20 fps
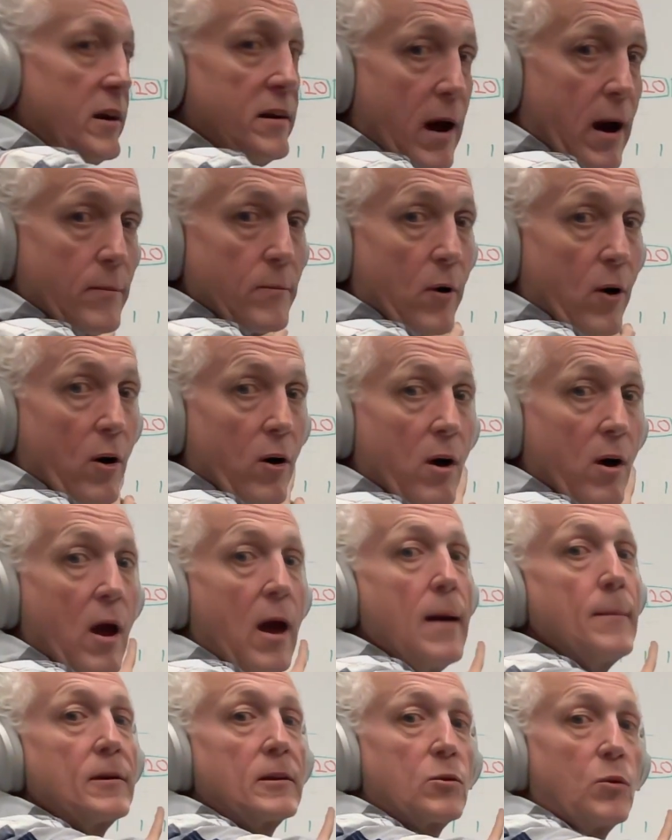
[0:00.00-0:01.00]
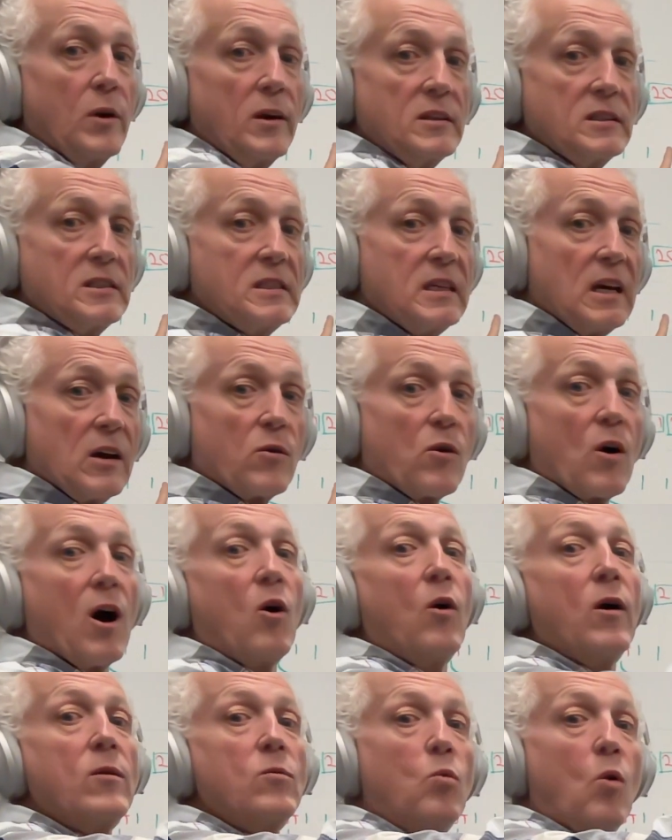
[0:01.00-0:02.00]
number between
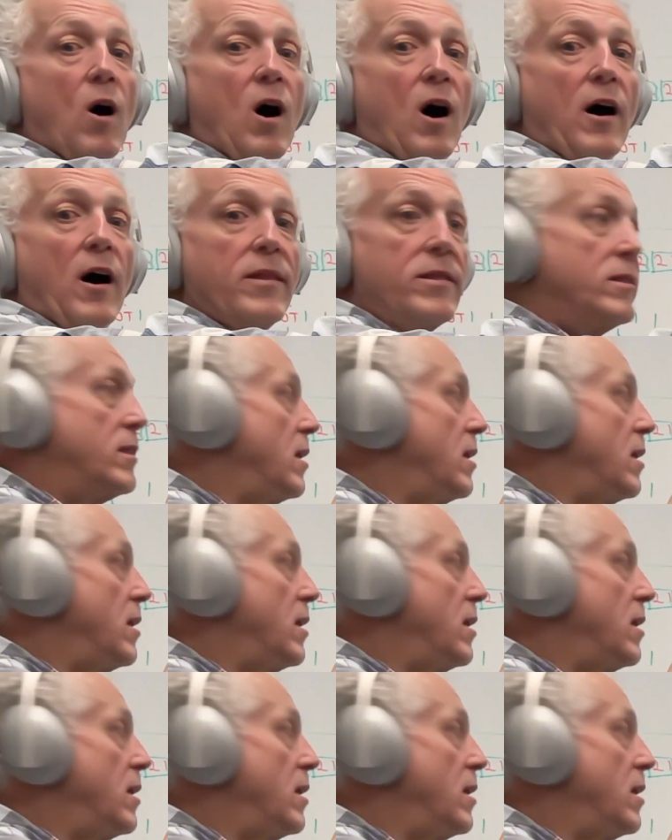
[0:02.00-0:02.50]
0 and 1,